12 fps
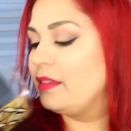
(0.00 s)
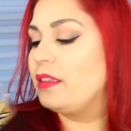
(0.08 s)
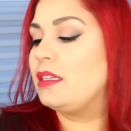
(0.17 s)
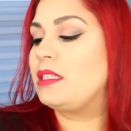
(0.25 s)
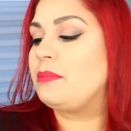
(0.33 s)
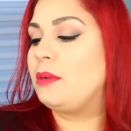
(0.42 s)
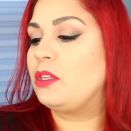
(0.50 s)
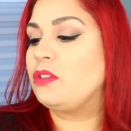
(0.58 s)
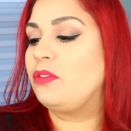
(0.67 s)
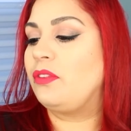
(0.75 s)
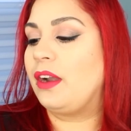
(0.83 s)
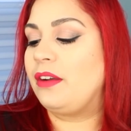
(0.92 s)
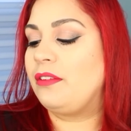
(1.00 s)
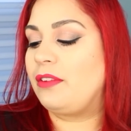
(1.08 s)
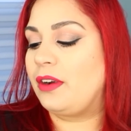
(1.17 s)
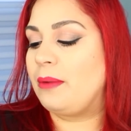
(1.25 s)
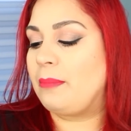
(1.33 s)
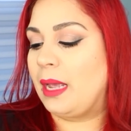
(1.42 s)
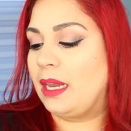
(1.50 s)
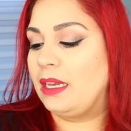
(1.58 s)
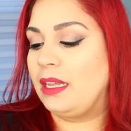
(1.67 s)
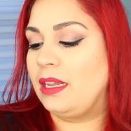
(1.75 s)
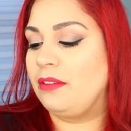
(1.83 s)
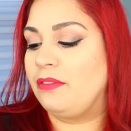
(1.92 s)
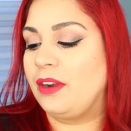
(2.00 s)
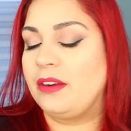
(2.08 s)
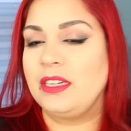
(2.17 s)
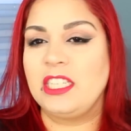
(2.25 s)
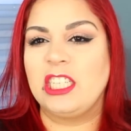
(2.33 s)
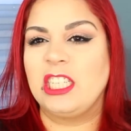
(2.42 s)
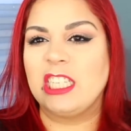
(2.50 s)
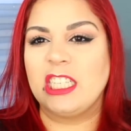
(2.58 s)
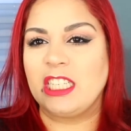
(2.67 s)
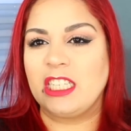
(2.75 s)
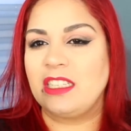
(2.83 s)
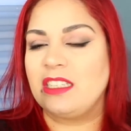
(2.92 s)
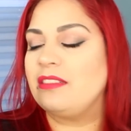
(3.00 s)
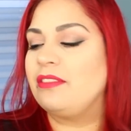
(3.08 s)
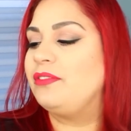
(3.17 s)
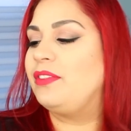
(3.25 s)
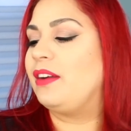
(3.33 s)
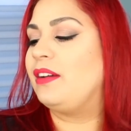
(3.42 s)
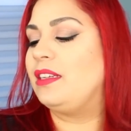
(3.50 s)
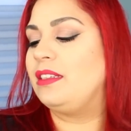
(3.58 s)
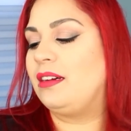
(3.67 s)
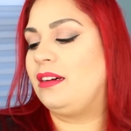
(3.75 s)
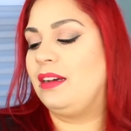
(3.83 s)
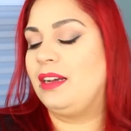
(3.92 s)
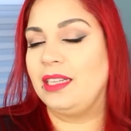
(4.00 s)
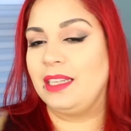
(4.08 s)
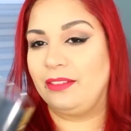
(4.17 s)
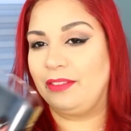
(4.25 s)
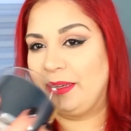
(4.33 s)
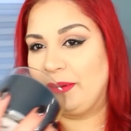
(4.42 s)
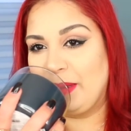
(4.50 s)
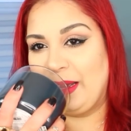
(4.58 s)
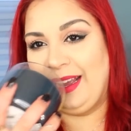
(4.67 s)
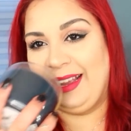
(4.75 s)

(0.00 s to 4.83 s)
This smells very manly, very girl, very, I love it.